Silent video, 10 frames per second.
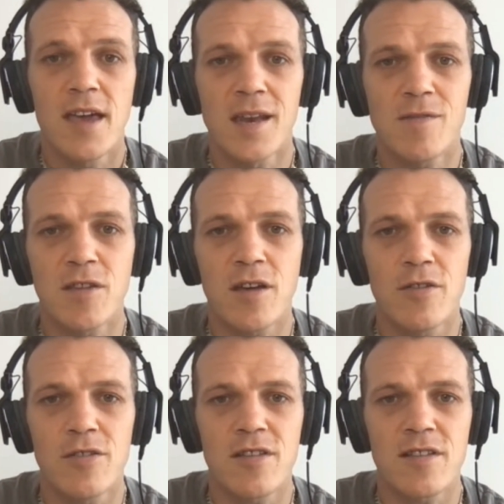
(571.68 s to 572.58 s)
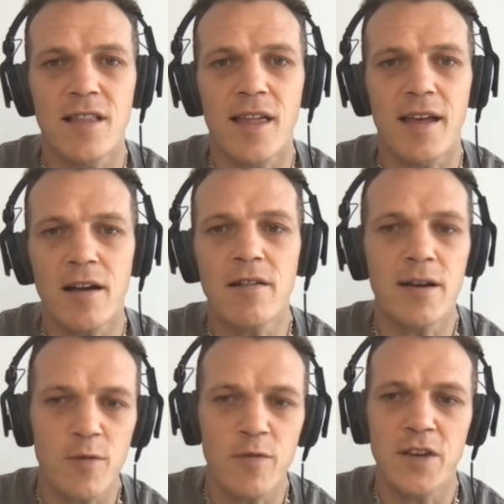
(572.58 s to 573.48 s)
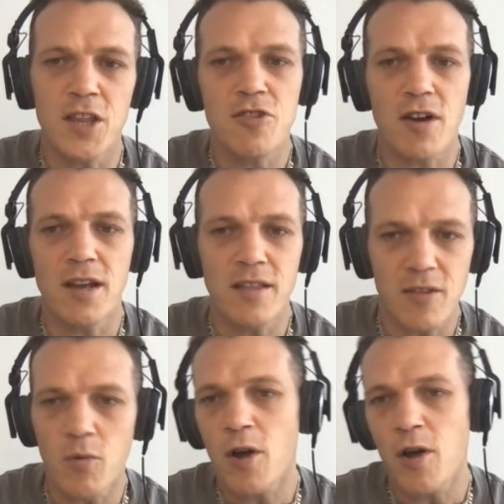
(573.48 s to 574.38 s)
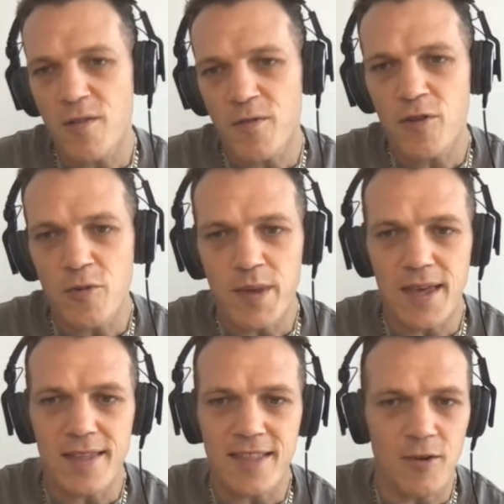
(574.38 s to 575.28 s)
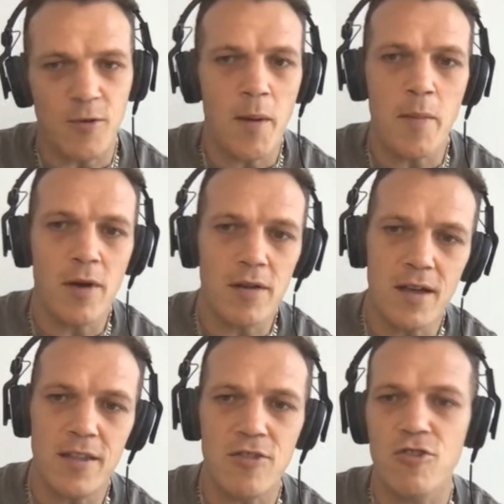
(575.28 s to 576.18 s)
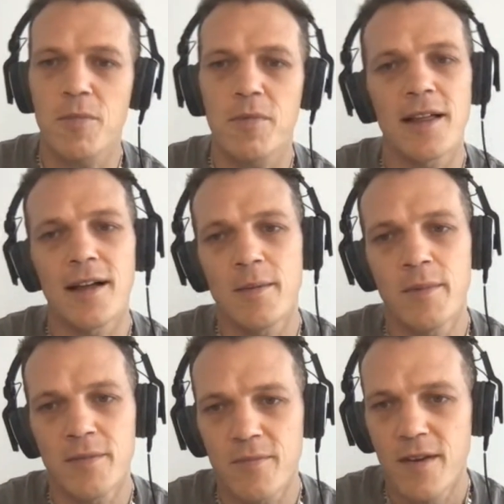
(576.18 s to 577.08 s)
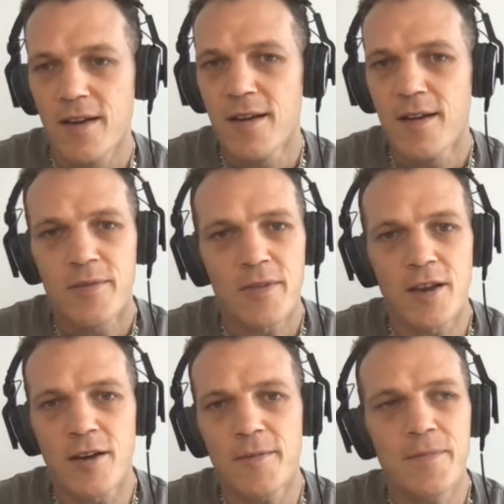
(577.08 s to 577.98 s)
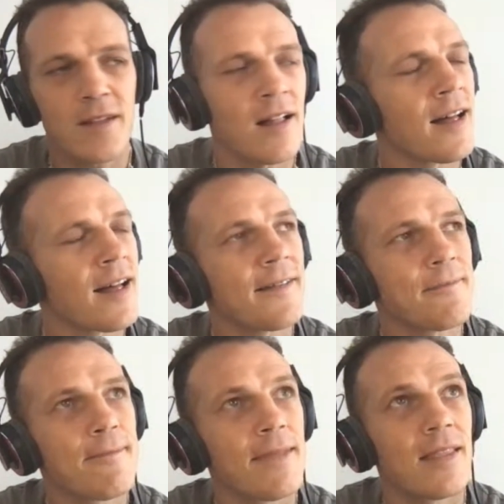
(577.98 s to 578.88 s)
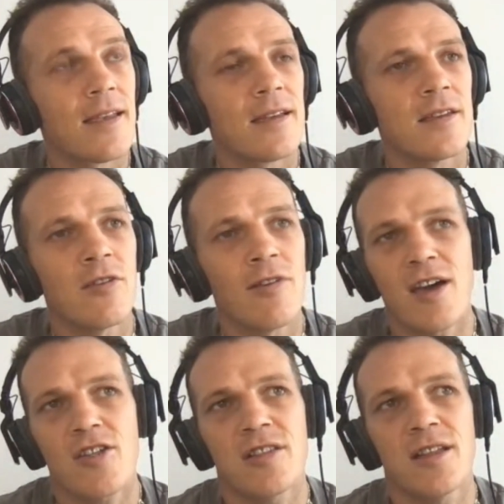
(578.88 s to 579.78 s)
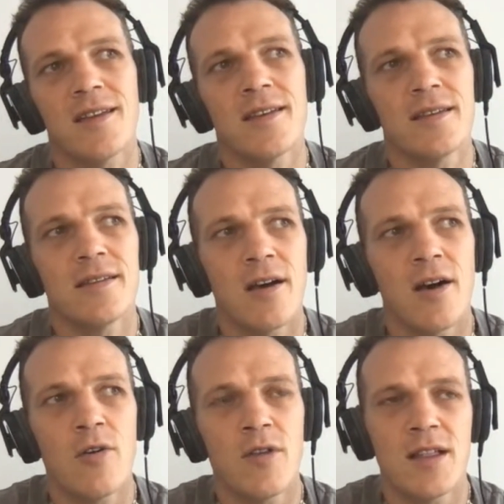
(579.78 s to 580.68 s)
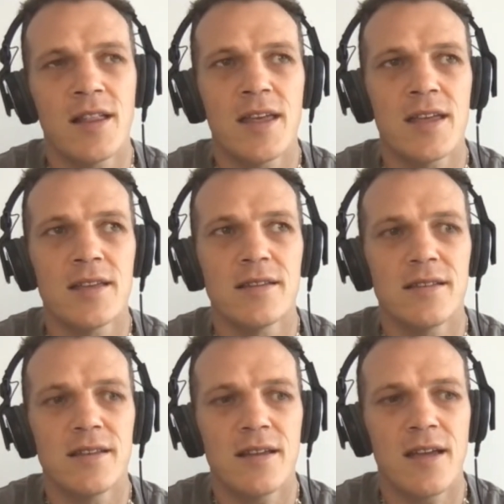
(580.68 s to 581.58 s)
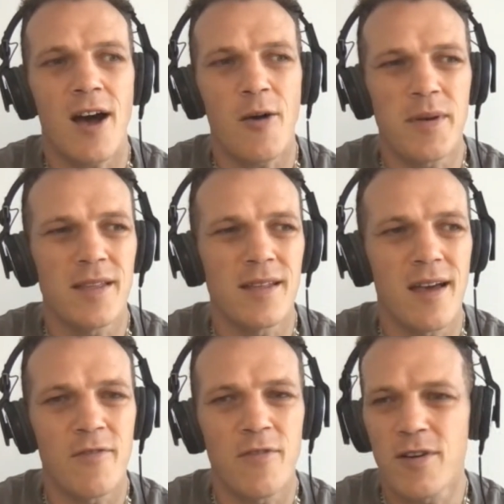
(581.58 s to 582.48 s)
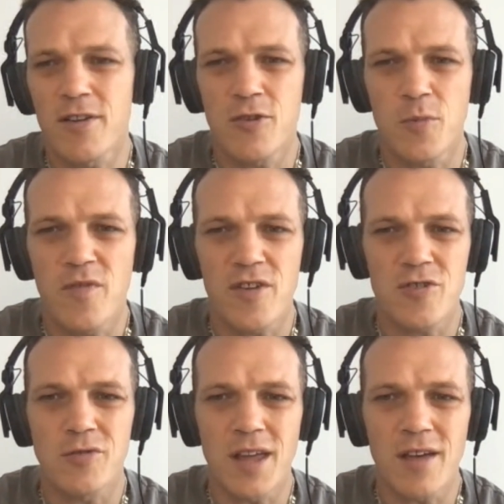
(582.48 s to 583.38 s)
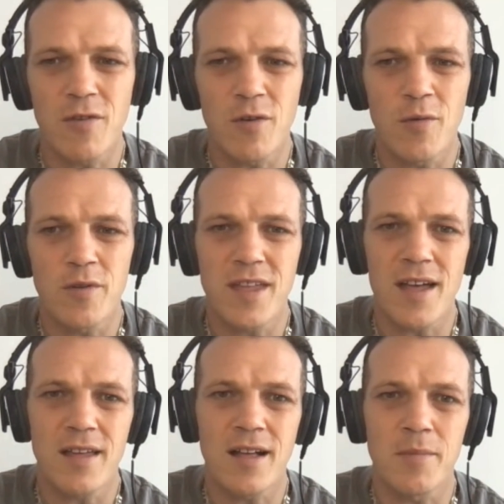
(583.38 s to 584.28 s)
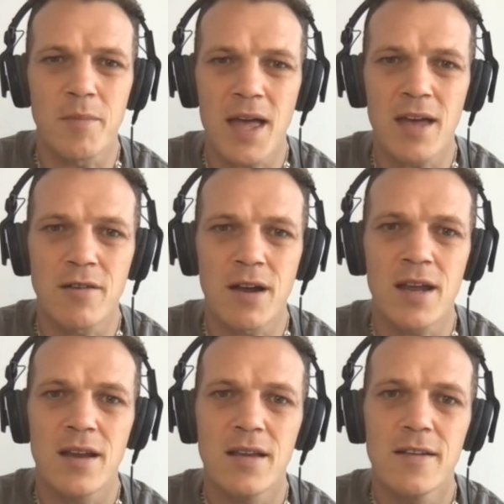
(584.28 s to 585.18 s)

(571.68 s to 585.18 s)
And if the coach is like, all right, we'll finish training, then we'll go have a few beers and then maybe go down to the strip club and, you know, like you're actually only helping a very superficial level with that young man, right?